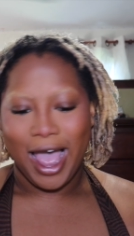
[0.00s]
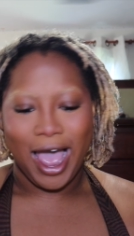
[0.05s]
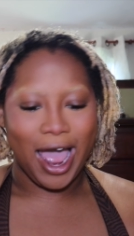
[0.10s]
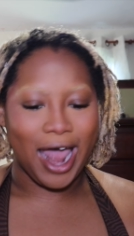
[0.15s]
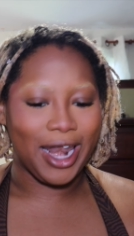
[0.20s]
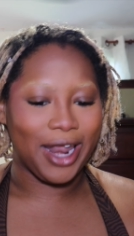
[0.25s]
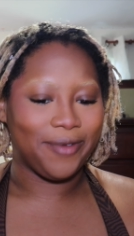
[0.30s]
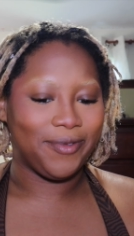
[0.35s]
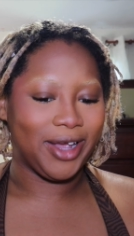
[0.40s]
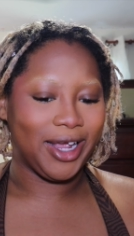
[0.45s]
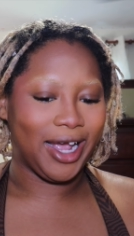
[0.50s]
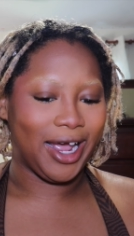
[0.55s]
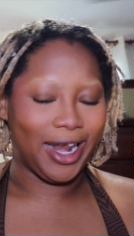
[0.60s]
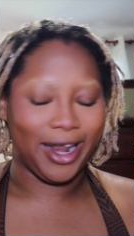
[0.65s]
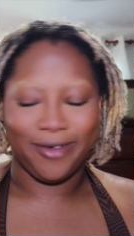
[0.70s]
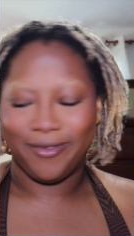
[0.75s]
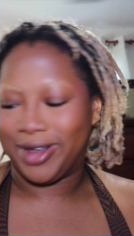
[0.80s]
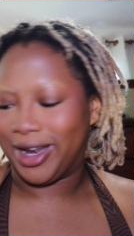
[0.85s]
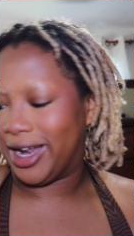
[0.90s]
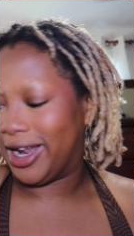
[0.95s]
I love it. I
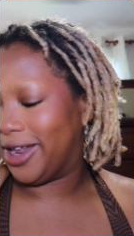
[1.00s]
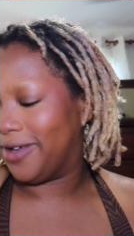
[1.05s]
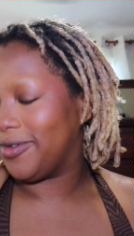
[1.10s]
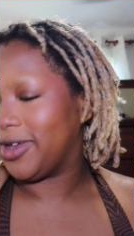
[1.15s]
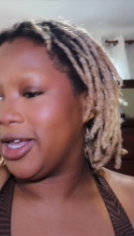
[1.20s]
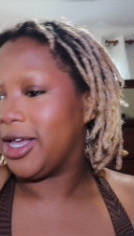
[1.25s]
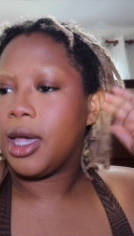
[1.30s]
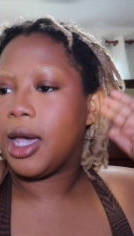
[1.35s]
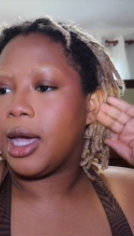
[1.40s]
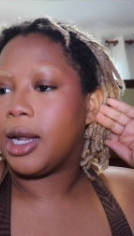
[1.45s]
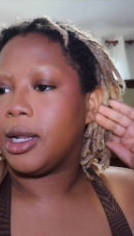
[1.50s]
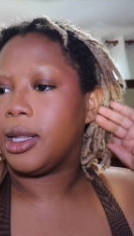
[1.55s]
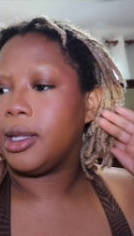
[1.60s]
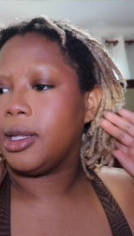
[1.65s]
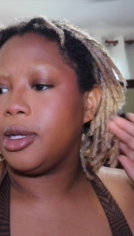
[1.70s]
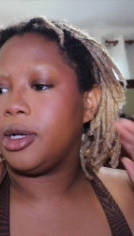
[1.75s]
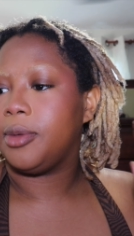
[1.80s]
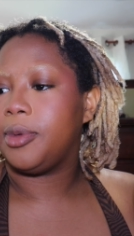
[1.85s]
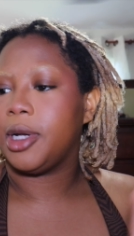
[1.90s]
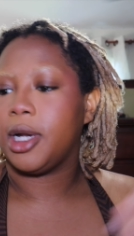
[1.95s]
love it. I love it. Add a
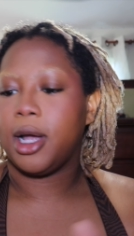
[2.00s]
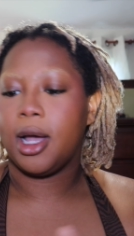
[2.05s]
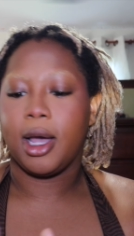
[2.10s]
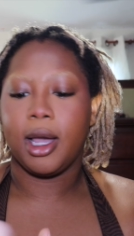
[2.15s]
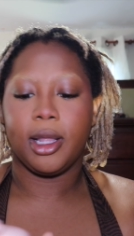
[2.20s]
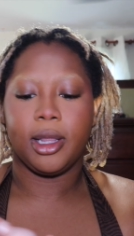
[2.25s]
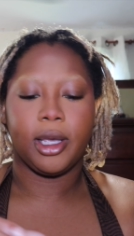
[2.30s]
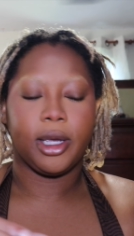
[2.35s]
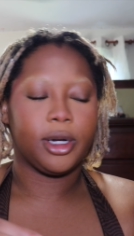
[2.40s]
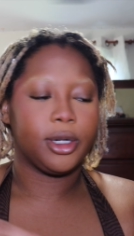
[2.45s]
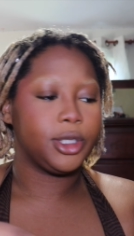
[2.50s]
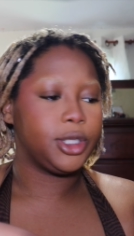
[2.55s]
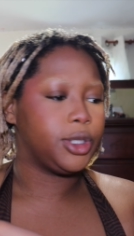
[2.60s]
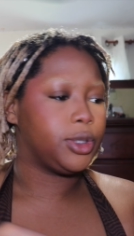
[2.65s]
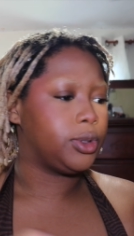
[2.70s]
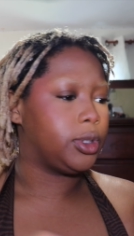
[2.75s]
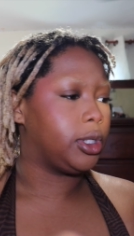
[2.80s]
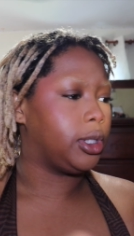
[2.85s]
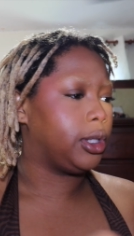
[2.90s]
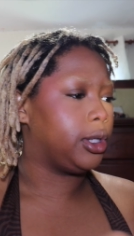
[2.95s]
little bit of highlighter
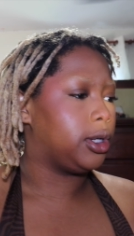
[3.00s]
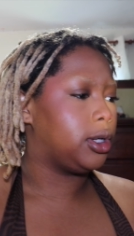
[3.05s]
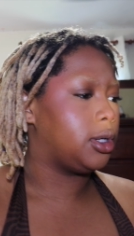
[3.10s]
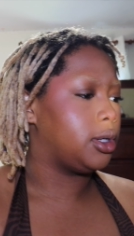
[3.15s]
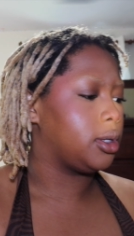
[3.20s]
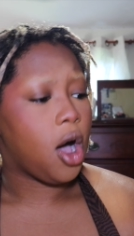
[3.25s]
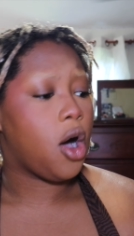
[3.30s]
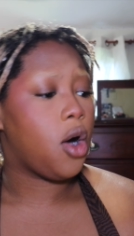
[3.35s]
to the look.